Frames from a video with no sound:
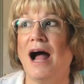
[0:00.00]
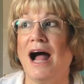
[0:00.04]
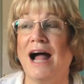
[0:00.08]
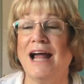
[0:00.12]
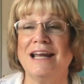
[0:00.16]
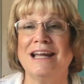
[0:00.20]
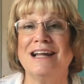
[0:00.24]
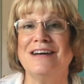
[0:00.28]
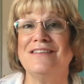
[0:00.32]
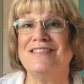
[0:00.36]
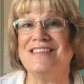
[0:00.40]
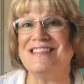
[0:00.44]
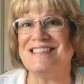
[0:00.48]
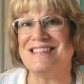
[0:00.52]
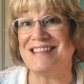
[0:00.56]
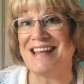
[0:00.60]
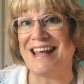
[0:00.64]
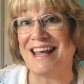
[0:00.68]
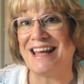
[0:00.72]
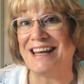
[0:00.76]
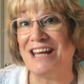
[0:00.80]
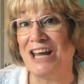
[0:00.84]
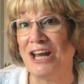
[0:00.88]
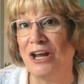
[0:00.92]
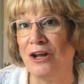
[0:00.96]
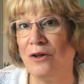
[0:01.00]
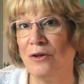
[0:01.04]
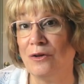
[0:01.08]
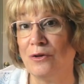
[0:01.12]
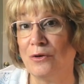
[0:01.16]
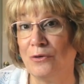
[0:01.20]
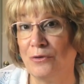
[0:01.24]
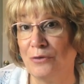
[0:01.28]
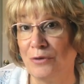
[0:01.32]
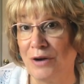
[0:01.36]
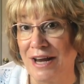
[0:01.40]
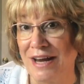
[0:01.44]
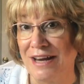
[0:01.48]
I love the sandhill
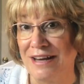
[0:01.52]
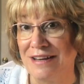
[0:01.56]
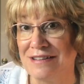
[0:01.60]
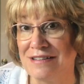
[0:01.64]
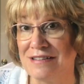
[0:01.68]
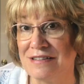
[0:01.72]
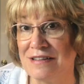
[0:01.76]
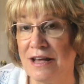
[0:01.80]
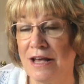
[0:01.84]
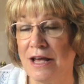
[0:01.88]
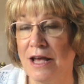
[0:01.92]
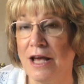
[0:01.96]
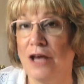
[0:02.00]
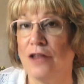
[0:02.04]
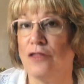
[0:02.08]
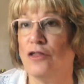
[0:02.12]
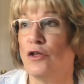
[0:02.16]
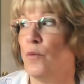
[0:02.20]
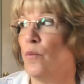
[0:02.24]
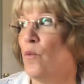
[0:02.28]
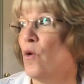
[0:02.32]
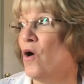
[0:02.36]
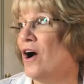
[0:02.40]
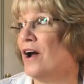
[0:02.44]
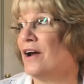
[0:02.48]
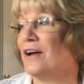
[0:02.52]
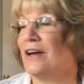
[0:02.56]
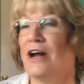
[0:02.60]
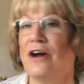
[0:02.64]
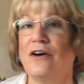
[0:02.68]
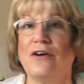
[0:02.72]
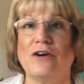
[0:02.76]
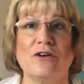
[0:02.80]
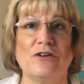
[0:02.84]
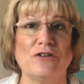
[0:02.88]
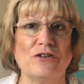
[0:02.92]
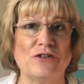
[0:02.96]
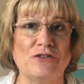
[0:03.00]
cranes. They walk
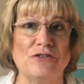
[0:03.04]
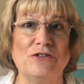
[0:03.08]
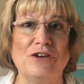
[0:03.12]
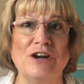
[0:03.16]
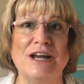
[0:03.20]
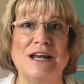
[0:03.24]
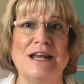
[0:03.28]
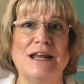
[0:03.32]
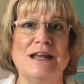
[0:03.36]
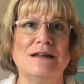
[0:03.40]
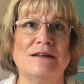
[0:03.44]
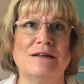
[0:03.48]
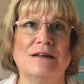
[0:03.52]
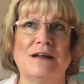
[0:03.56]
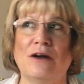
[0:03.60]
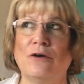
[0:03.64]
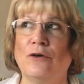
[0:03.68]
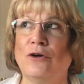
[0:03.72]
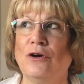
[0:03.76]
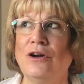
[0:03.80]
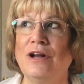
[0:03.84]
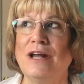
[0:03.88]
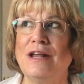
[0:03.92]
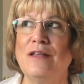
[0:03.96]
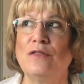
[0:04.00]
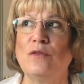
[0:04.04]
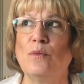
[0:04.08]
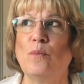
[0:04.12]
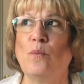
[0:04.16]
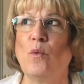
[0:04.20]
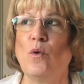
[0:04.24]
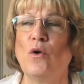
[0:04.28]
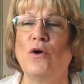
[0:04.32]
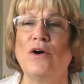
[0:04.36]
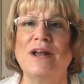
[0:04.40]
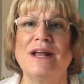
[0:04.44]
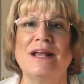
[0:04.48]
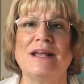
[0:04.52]
down our street early in the
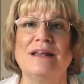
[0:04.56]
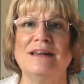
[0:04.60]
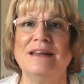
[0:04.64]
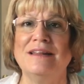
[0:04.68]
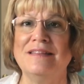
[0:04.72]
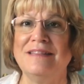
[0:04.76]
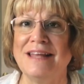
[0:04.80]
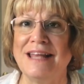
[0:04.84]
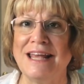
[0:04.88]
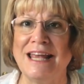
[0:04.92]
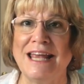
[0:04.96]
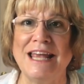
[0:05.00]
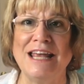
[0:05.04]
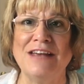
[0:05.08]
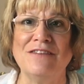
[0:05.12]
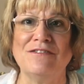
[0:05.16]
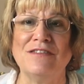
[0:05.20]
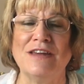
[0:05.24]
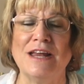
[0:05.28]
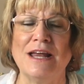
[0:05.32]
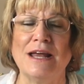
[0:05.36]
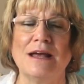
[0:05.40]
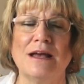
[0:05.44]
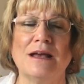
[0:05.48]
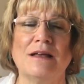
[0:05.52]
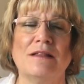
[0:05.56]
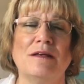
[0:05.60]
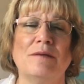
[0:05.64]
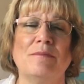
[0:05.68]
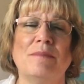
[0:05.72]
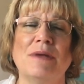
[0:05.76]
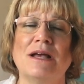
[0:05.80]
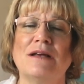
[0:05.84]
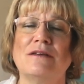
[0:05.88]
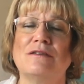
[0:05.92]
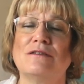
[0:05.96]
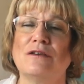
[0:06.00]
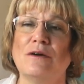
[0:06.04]
morning and in the evening, and they
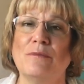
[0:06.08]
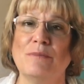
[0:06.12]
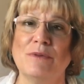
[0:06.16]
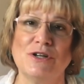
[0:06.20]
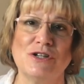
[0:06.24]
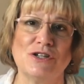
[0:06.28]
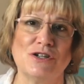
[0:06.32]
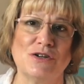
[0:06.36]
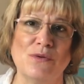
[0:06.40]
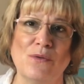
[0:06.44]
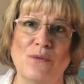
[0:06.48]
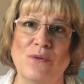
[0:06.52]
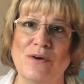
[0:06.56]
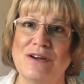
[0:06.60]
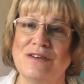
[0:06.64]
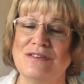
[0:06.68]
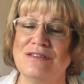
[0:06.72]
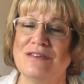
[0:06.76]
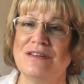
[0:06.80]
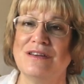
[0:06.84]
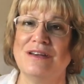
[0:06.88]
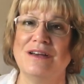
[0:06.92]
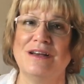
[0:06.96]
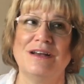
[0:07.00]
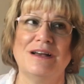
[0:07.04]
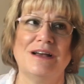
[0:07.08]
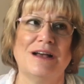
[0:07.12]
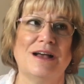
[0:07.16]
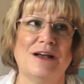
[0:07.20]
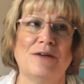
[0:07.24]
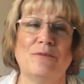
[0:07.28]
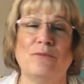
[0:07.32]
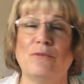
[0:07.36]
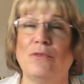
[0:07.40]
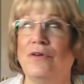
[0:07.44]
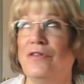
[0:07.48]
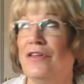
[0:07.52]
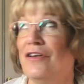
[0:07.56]
make so much noise.
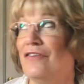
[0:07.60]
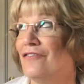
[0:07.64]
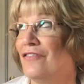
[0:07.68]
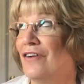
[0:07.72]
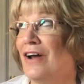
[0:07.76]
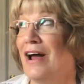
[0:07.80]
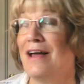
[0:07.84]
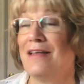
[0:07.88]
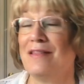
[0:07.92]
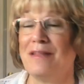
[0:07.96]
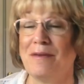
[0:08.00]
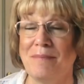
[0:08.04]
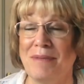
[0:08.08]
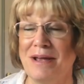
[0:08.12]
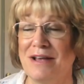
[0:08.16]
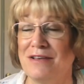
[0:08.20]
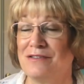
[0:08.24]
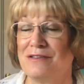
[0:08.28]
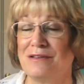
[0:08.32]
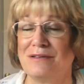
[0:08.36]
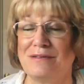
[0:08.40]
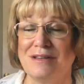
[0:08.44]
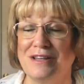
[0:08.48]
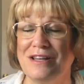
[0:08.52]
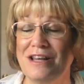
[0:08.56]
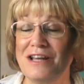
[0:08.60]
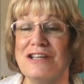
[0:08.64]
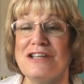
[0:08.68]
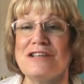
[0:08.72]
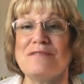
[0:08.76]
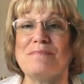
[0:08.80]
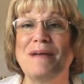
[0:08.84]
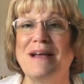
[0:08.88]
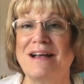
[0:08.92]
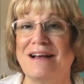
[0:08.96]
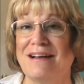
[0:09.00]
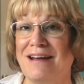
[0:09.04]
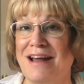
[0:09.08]
And when they fly, they
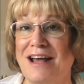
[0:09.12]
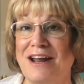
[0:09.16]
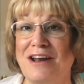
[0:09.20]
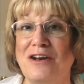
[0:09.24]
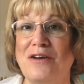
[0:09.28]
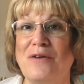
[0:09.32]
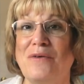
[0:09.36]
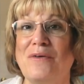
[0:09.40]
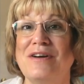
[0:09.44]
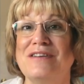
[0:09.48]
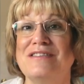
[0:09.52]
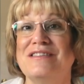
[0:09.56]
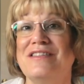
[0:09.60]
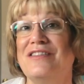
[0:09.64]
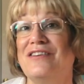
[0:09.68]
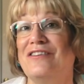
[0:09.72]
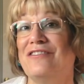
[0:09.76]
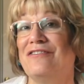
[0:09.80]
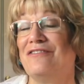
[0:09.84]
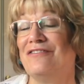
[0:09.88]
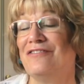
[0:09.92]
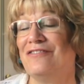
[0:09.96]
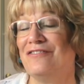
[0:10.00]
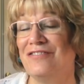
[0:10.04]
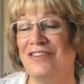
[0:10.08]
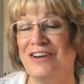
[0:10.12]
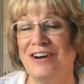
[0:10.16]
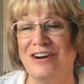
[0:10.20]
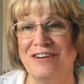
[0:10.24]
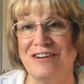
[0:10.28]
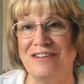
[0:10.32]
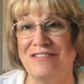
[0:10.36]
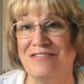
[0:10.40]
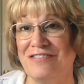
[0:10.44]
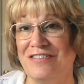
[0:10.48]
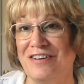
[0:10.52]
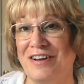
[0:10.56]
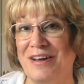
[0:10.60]
just make a lot of noise, and they're
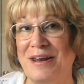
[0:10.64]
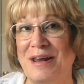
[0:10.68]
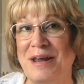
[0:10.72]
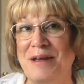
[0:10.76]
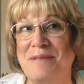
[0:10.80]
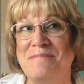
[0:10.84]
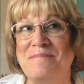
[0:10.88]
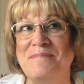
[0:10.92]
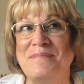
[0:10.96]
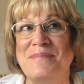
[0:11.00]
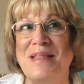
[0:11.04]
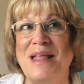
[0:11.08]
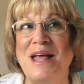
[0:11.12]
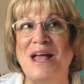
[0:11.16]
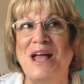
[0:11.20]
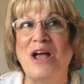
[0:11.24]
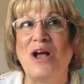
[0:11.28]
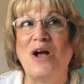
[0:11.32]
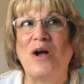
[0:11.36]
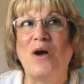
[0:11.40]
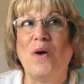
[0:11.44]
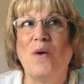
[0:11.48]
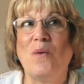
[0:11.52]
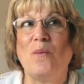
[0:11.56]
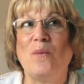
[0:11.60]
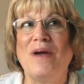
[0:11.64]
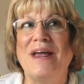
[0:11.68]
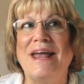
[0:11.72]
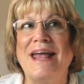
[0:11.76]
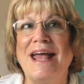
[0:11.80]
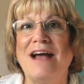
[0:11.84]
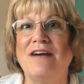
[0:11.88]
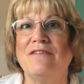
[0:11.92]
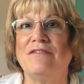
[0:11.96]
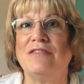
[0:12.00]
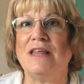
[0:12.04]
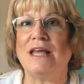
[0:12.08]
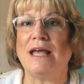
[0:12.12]
very funny. We
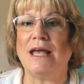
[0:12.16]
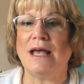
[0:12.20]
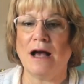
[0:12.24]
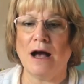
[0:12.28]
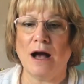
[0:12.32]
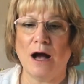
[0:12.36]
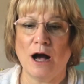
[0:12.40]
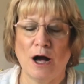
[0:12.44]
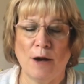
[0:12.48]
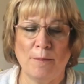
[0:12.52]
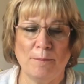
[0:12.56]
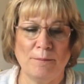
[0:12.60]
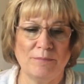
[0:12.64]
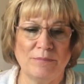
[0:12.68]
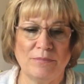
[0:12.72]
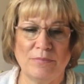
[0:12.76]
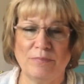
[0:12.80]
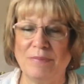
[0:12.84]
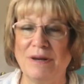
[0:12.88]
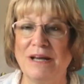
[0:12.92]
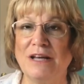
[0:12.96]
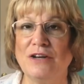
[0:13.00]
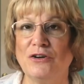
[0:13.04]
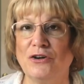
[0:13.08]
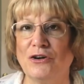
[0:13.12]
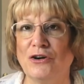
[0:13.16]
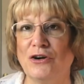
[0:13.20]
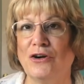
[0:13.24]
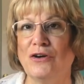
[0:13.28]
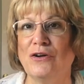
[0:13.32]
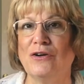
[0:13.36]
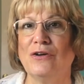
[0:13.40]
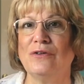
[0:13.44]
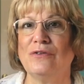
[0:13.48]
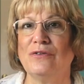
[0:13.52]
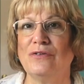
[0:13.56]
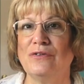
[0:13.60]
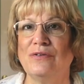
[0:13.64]
have the big
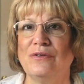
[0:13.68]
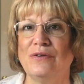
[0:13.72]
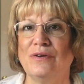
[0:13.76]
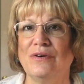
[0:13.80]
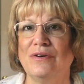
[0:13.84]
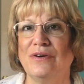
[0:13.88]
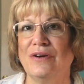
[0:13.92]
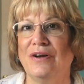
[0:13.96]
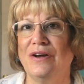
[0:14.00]
turtles